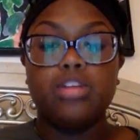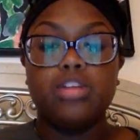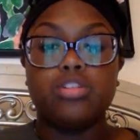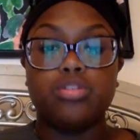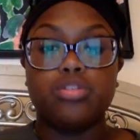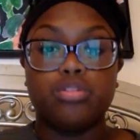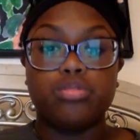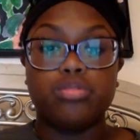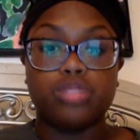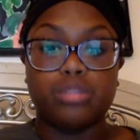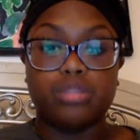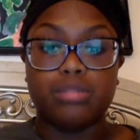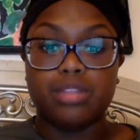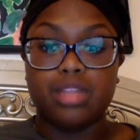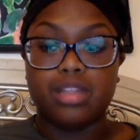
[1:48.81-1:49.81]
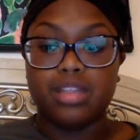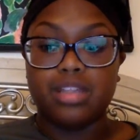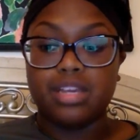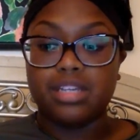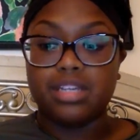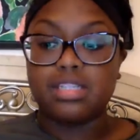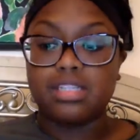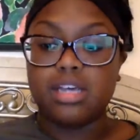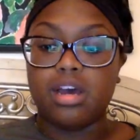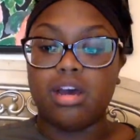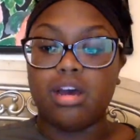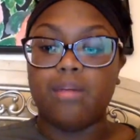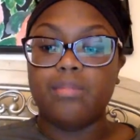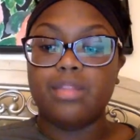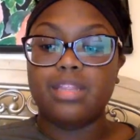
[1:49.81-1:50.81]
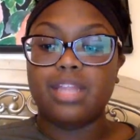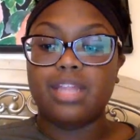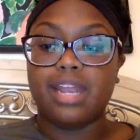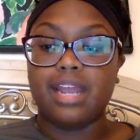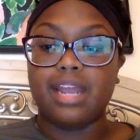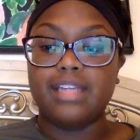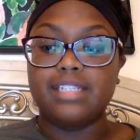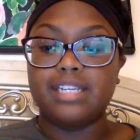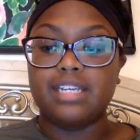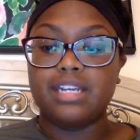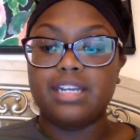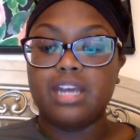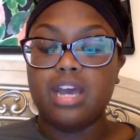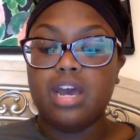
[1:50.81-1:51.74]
So those were some of the things that I did.